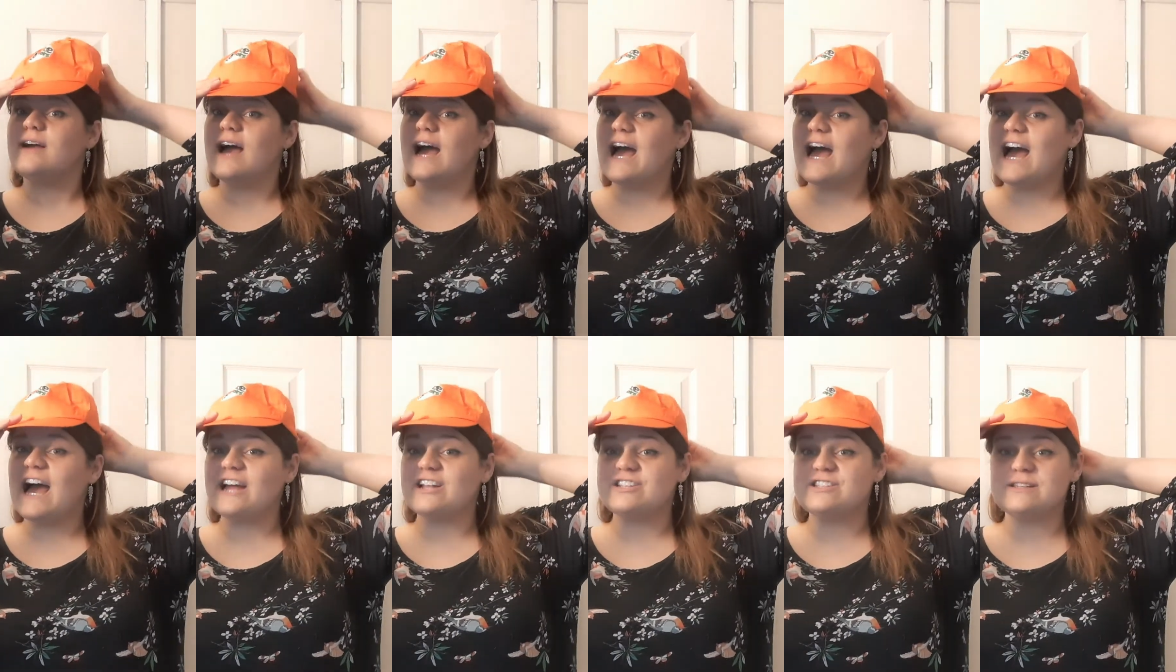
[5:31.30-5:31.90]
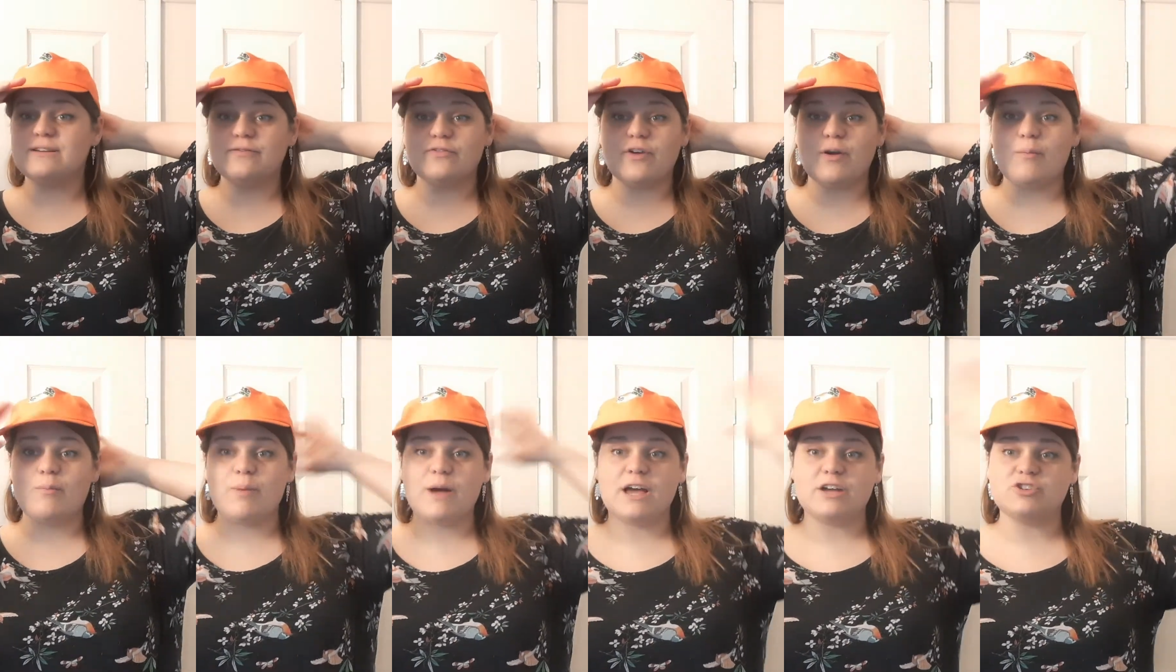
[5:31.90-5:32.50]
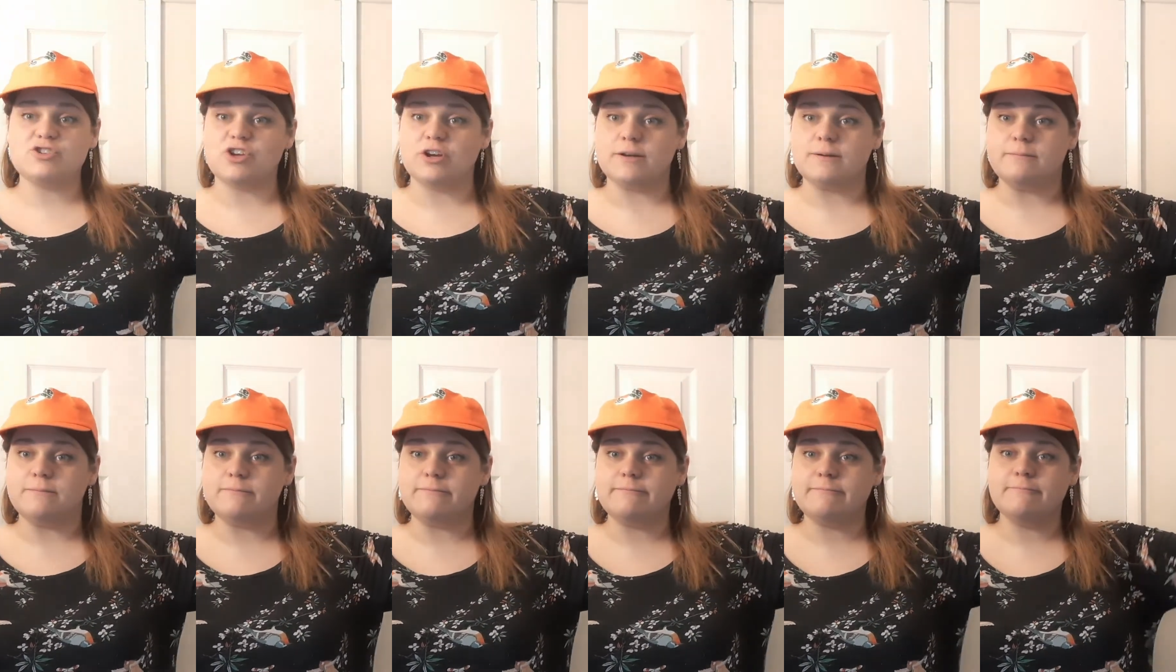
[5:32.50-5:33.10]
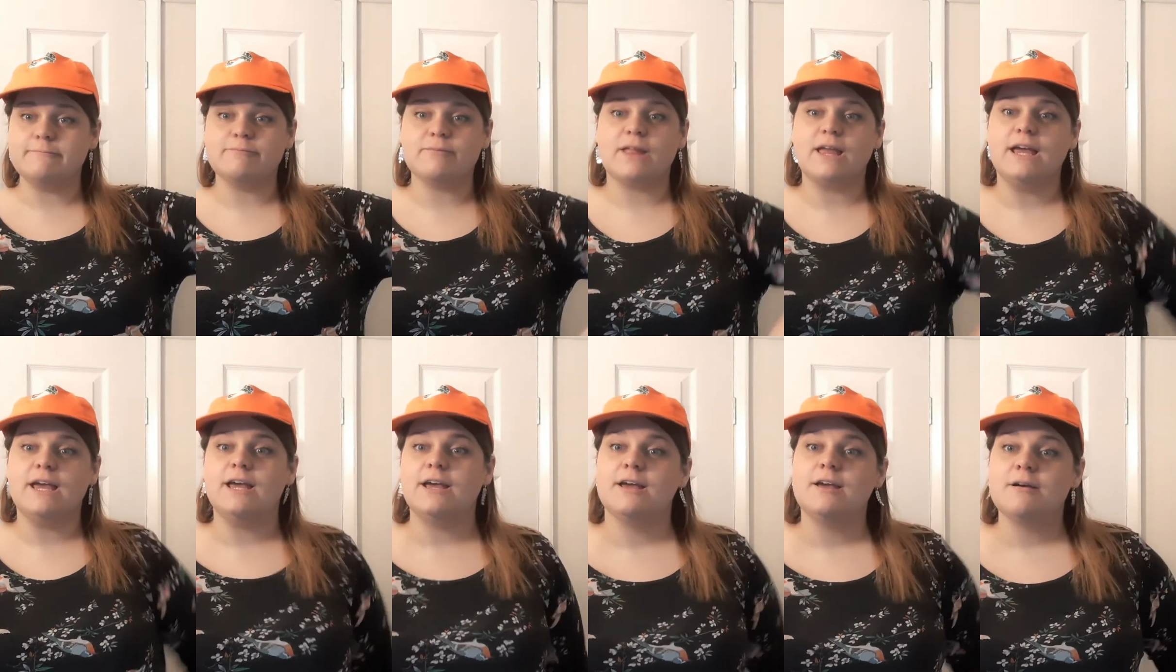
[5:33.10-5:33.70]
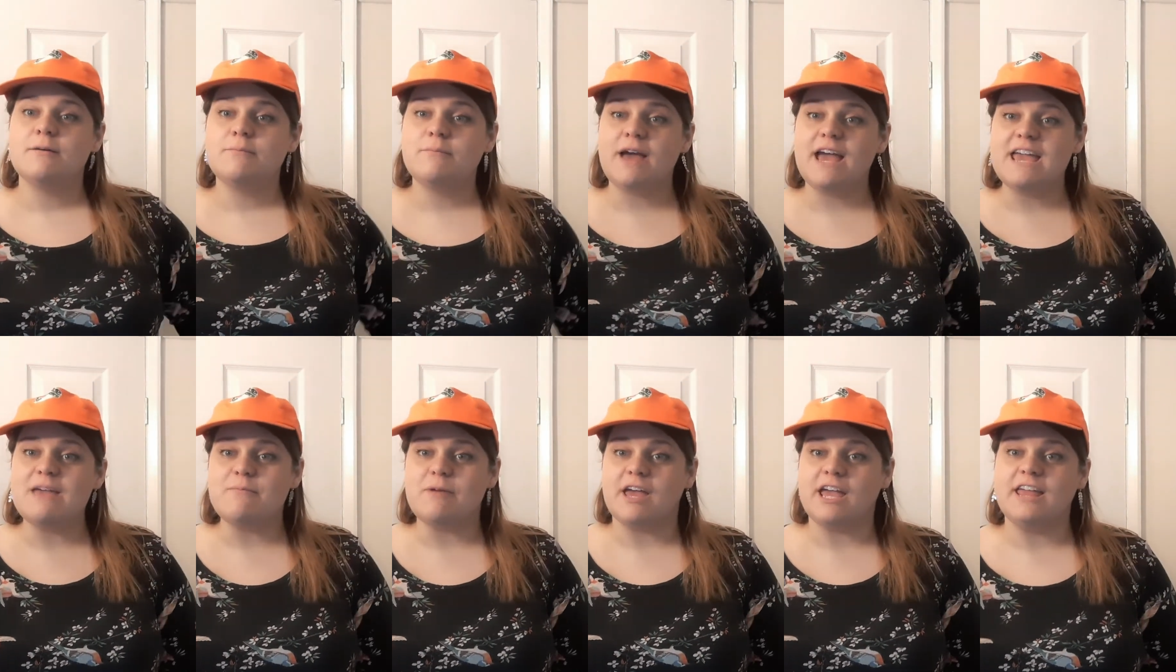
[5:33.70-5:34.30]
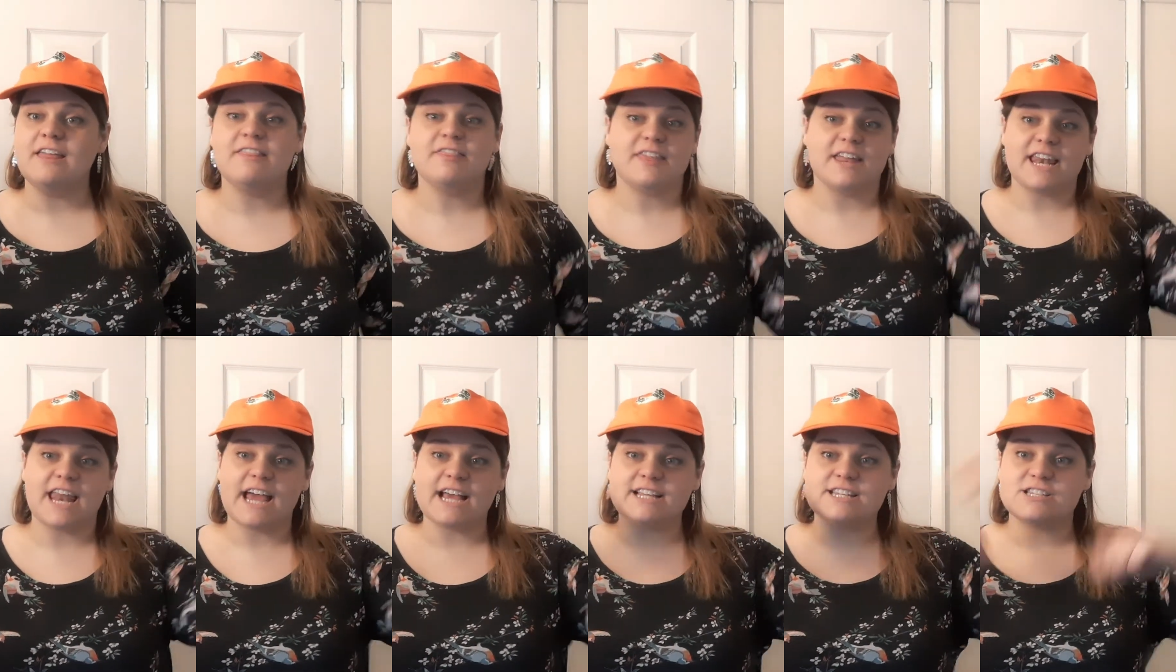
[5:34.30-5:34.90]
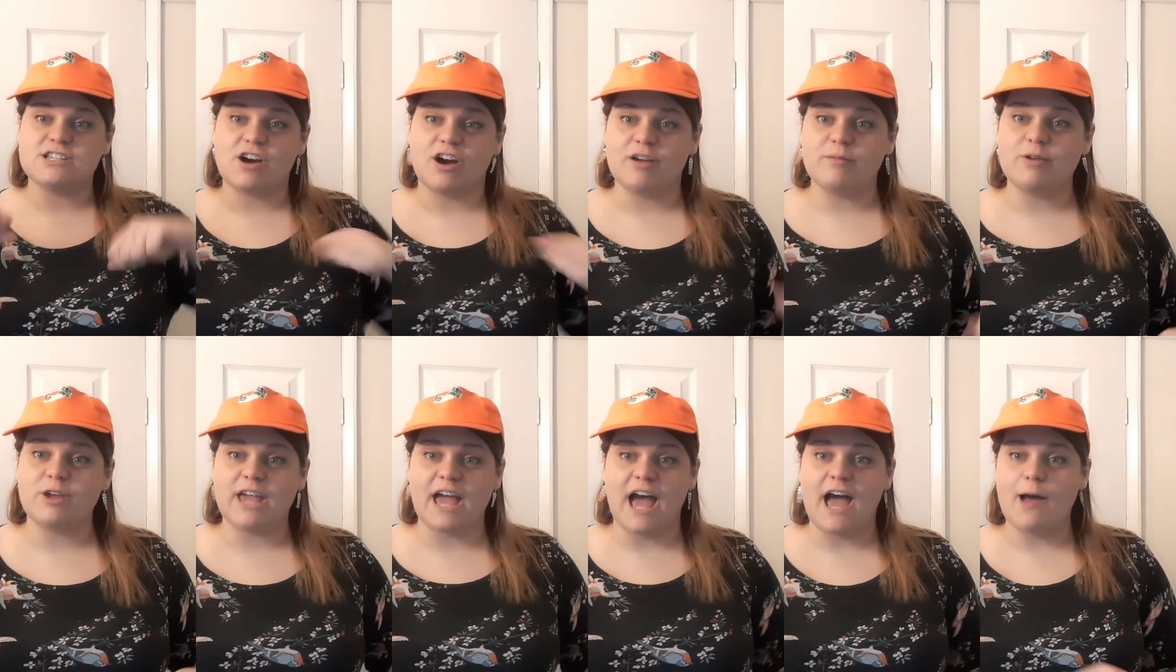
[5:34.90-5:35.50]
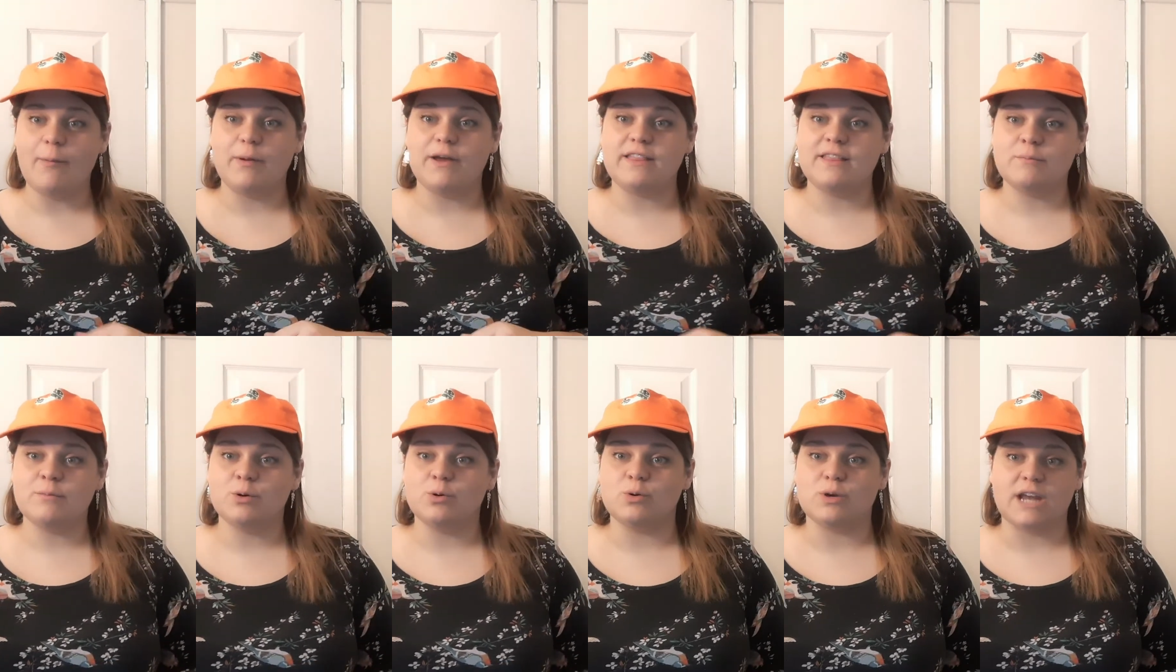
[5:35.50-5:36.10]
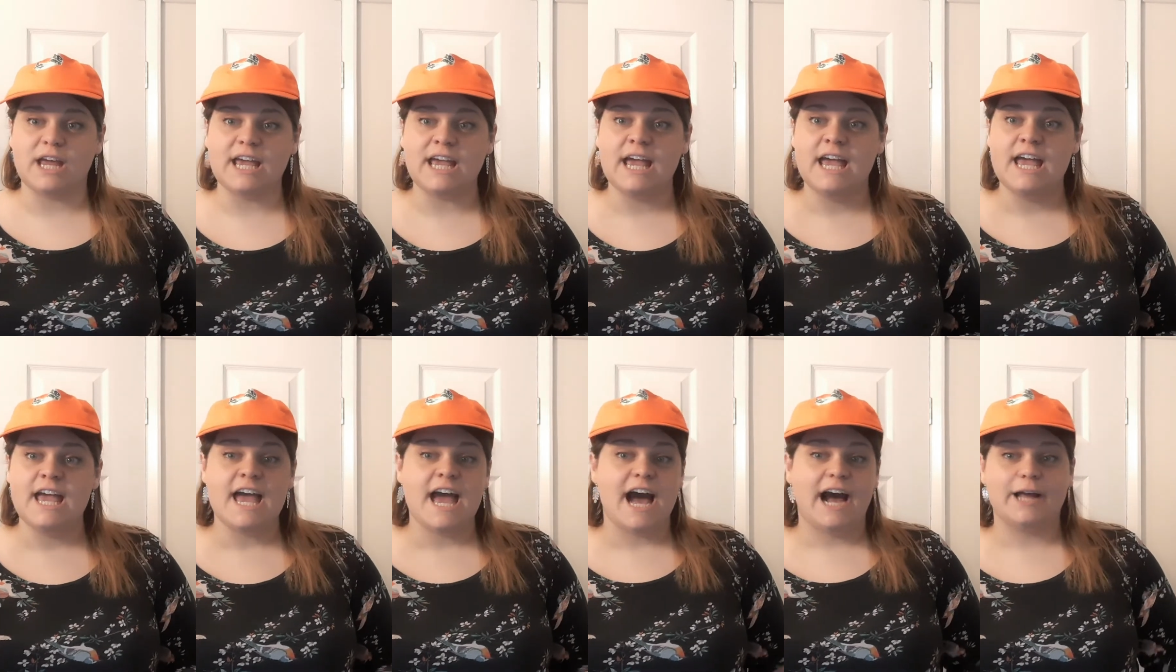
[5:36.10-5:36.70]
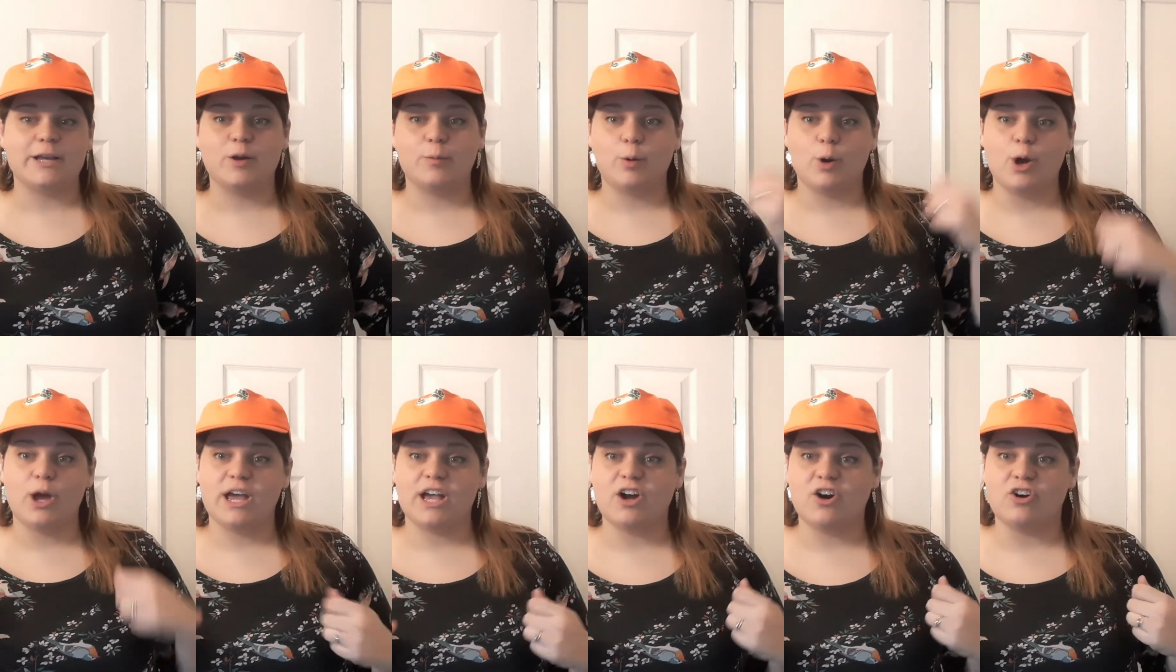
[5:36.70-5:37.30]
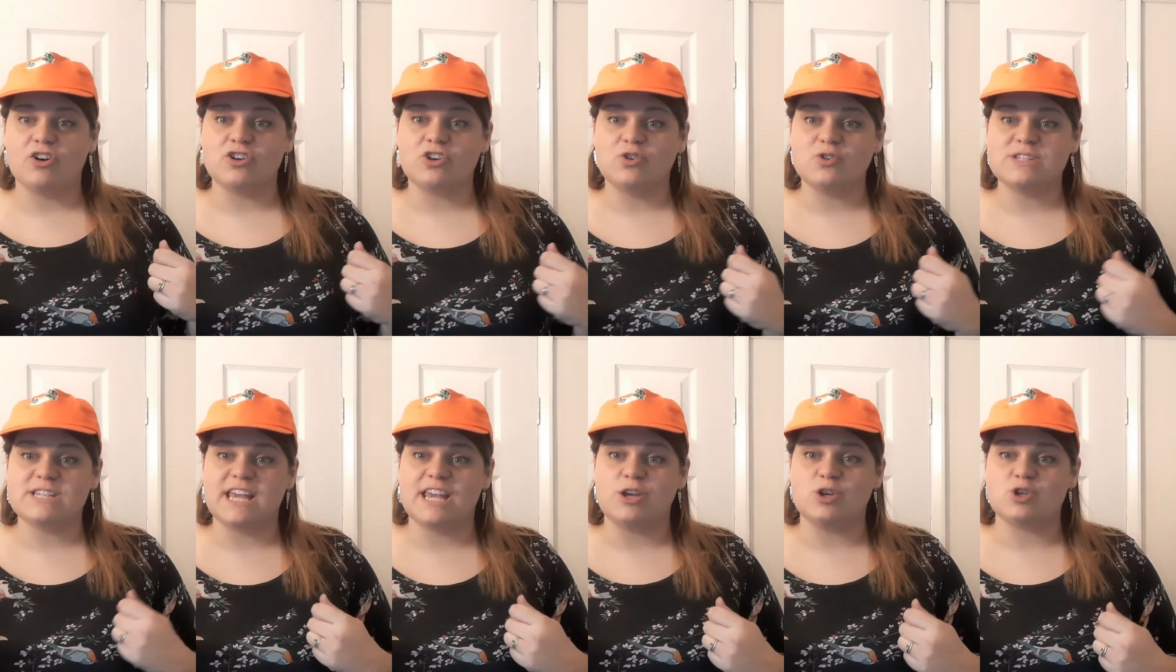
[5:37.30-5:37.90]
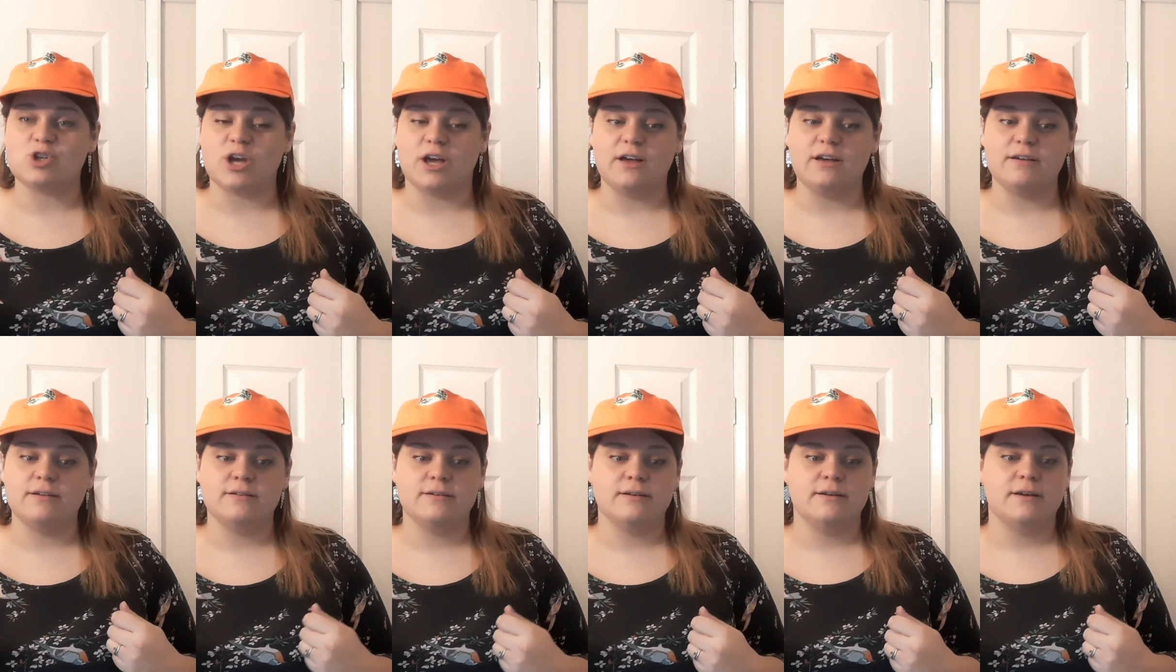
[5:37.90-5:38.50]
a hat of compassion. Maybe the next time you get up in the morning and you're putting on your t-shirt,